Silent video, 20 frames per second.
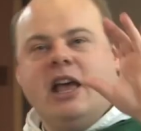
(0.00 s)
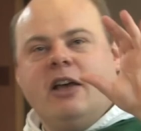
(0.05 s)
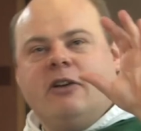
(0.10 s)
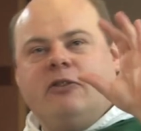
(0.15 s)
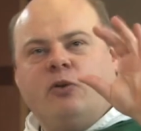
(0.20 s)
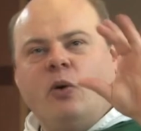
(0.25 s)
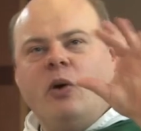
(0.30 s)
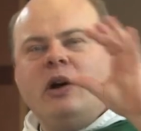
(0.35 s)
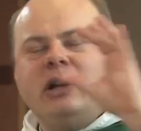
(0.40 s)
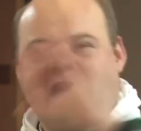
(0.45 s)

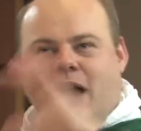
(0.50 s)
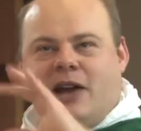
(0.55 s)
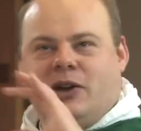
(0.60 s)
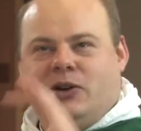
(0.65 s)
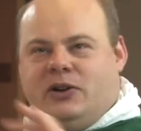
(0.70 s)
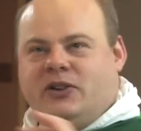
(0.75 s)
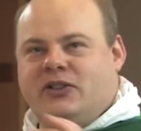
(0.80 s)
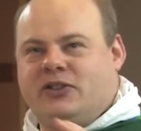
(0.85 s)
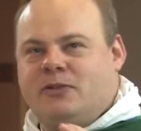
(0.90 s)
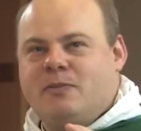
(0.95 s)
four
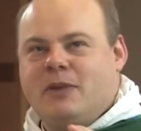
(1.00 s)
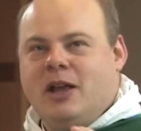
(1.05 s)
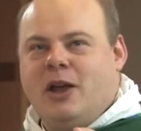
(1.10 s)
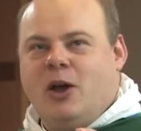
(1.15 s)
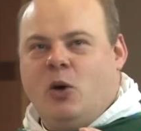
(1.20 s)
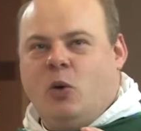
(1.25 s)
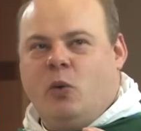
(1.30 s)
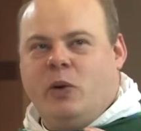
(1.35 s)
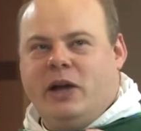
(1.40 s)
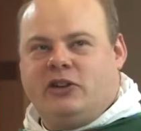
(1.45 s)
letters
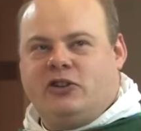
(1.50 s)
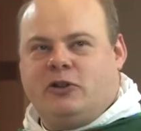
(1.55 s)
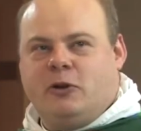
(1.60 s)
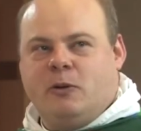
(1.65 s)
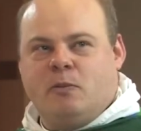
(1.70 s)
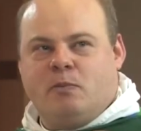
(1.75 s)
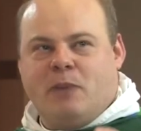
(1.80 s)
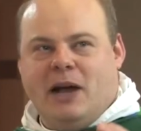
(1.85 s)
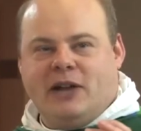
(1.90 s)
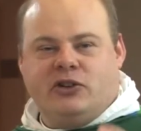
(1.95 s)
which
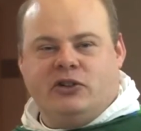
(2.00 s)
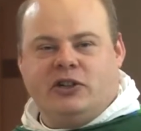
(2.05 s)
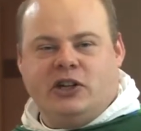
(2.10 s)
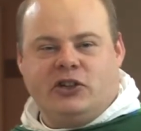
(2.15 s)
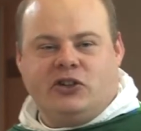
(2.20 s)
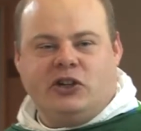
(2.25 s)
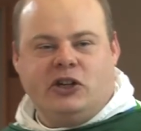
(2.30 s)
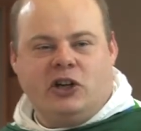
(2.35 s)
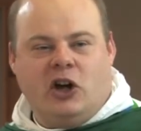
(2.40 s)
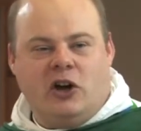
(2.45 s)
by
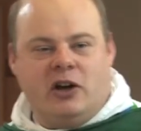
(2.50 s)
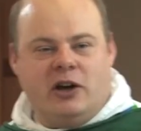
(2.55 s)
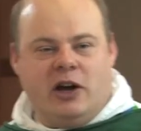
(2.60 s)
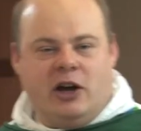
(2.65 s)
tradition are,